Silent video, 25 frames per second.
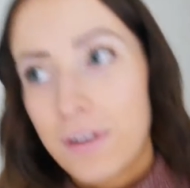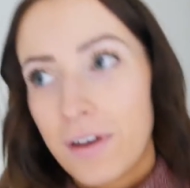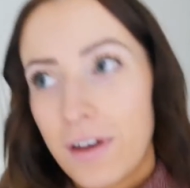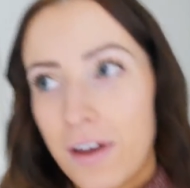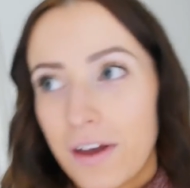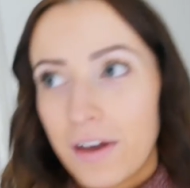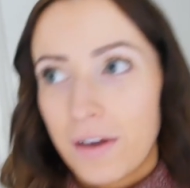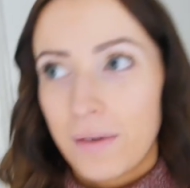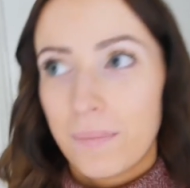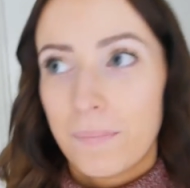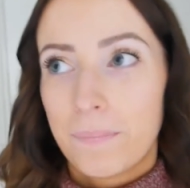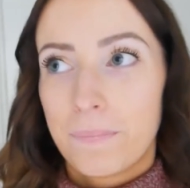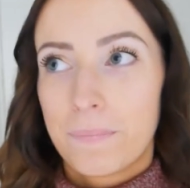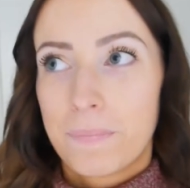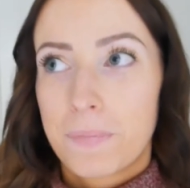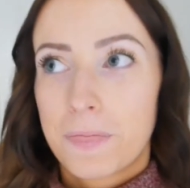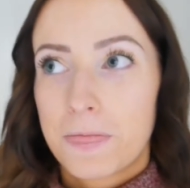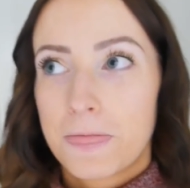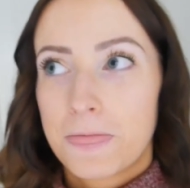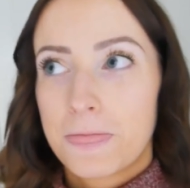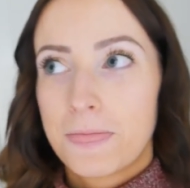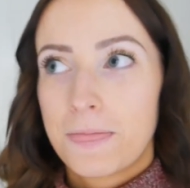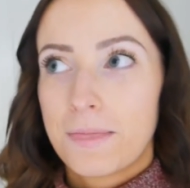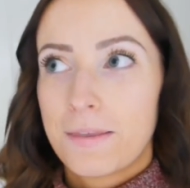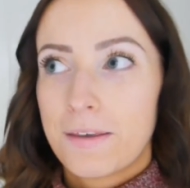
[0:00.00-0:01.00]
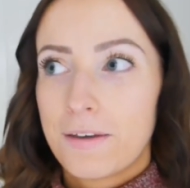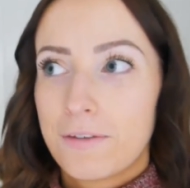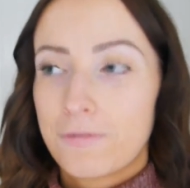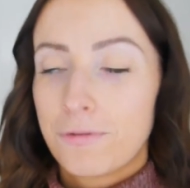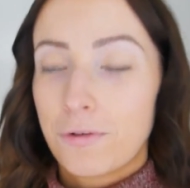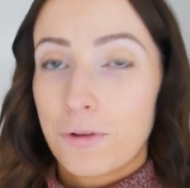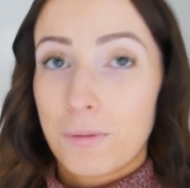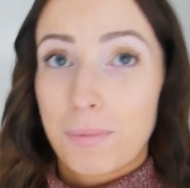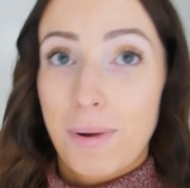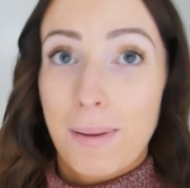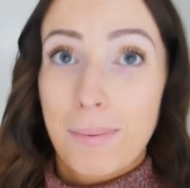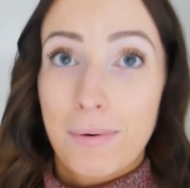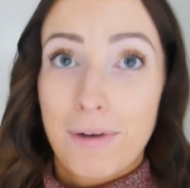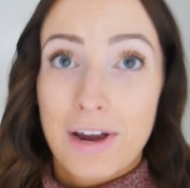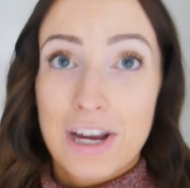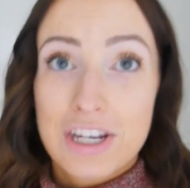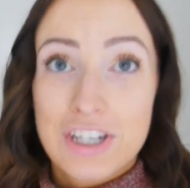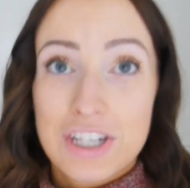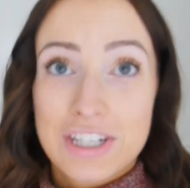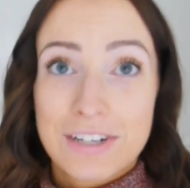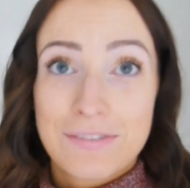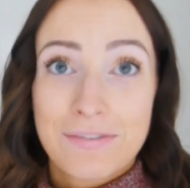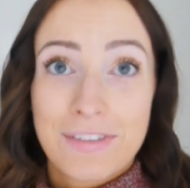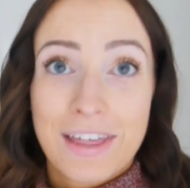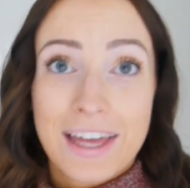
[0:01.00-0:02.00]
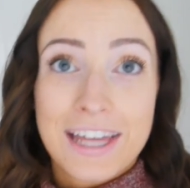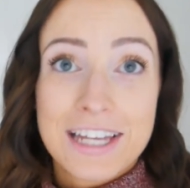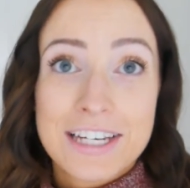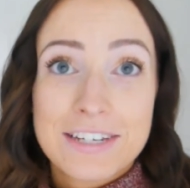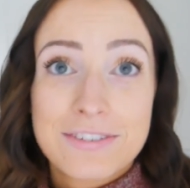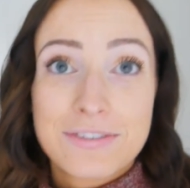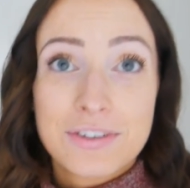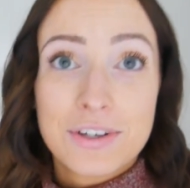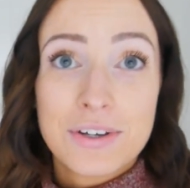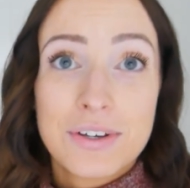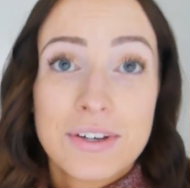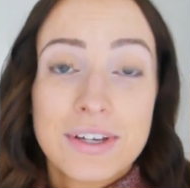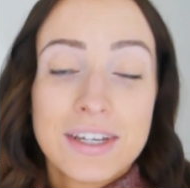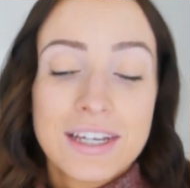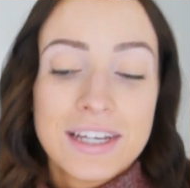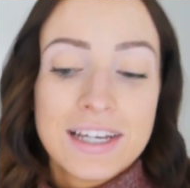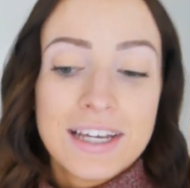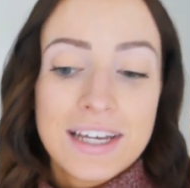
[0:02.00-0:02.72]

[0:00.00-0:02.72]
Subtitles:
for the preparation I did for that interview.